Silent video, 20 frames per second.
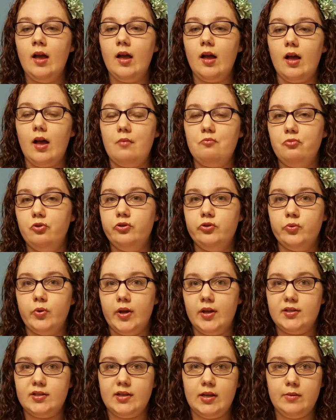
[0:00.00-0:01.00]
um, which
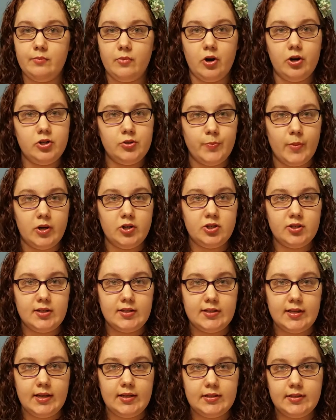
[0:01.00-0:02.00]
was in March, March the
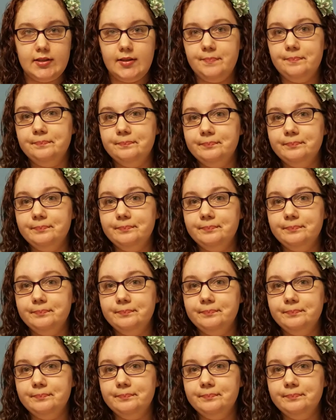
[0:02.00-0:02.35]
sixth.